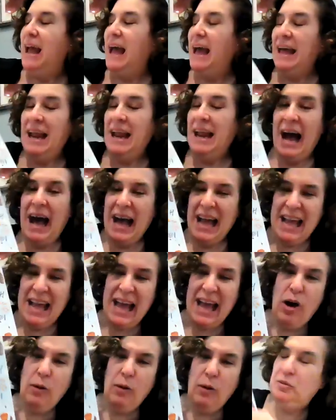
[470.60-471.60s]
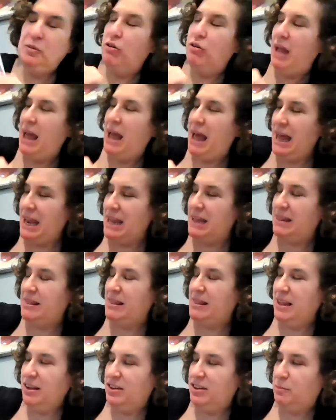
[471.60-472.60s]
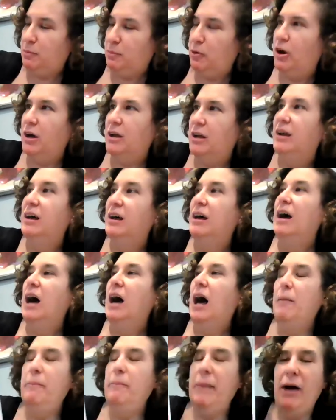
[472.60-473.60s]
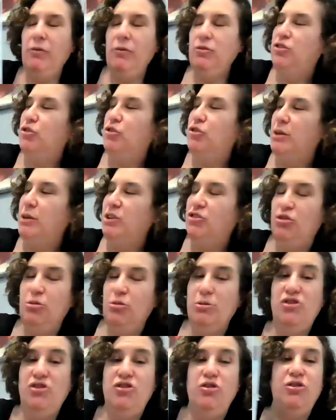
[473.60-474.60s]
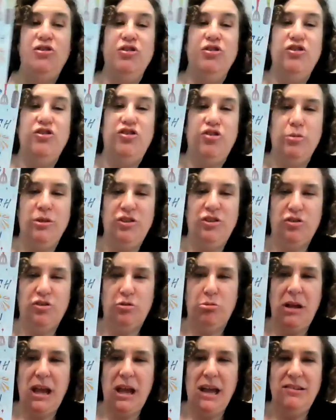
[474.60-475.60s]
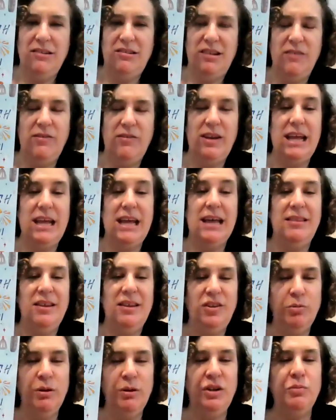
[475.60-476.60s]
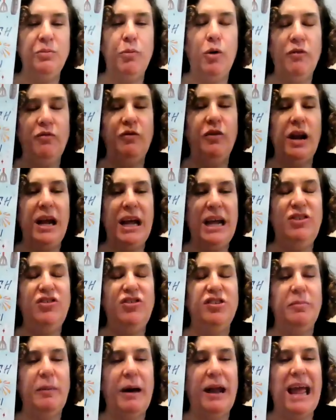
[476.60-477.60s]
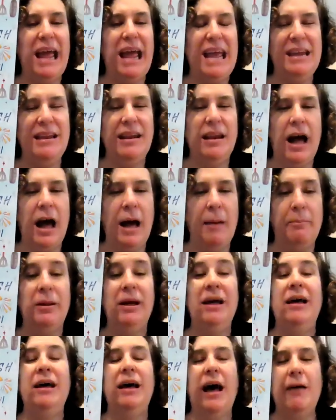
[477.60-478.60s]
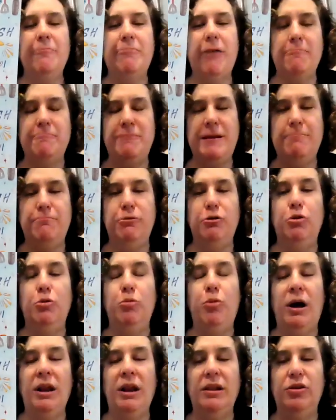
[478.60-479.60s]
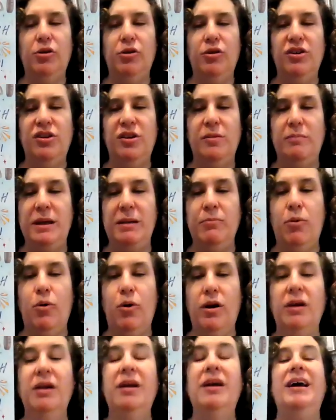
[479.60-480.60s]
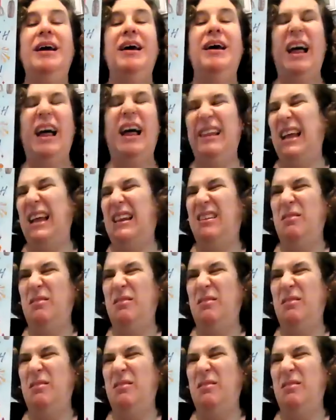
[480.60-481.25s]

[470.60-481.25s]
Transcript: And I helped her edit this book about Do It Jewish, Use Your Jewish Creativity. And this one's more for ages about eight and up, about people who want to learn to be more like